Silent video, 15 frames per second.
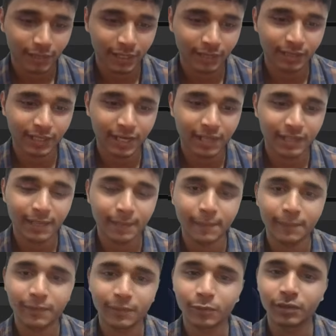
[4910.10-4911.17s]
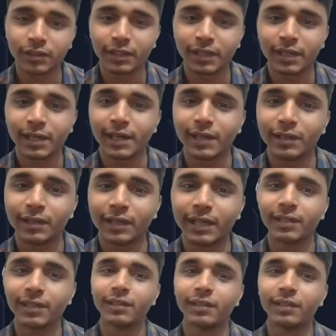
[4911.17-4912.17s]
at the right time, I'm using AI. Like